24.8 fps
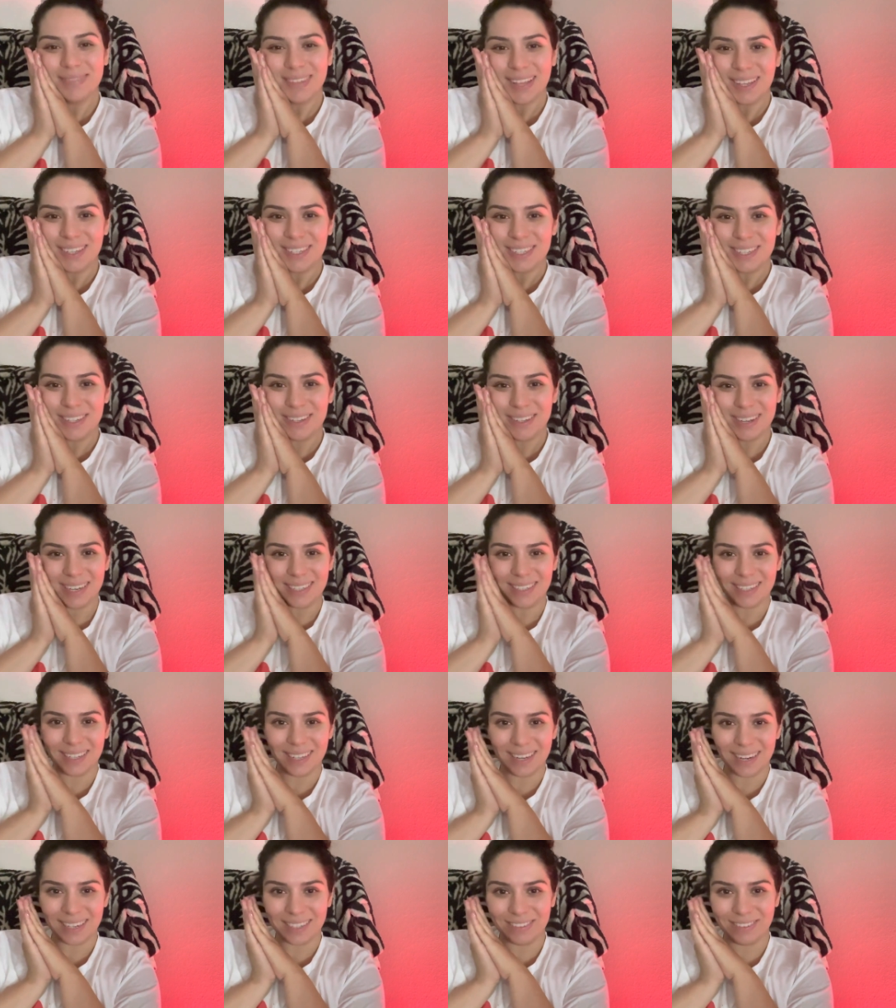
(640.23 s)
I'll see you guys in
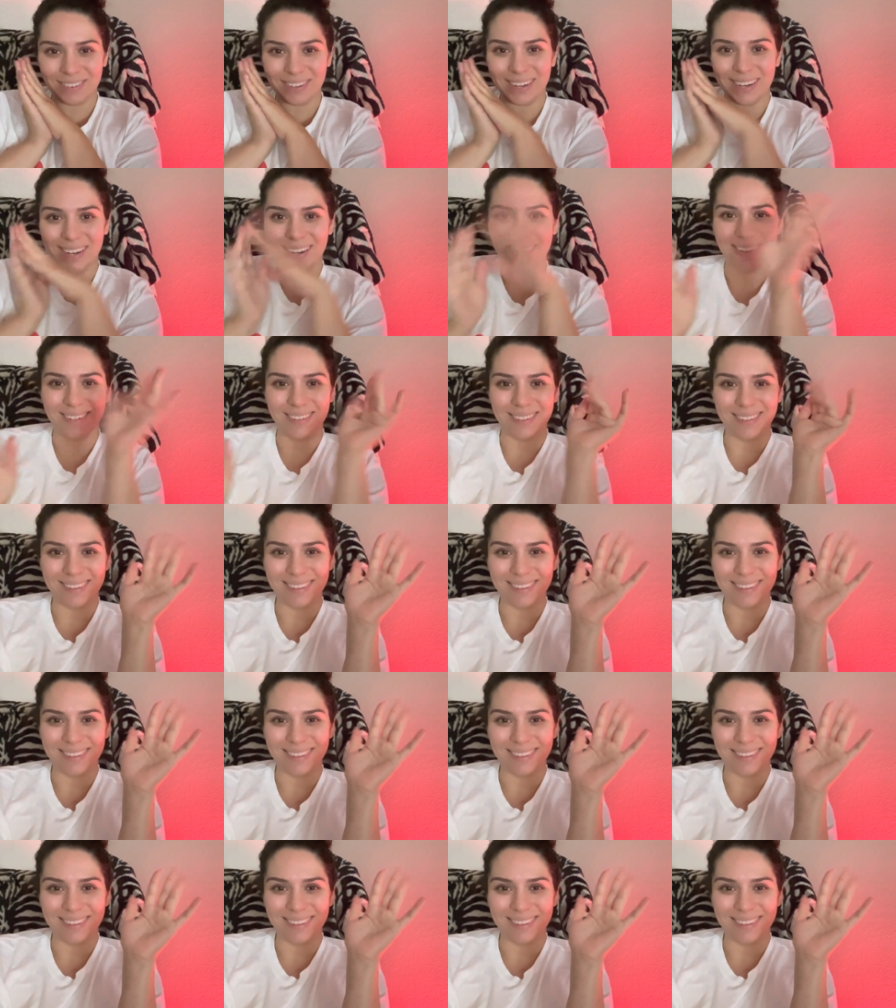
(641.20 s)
the next video.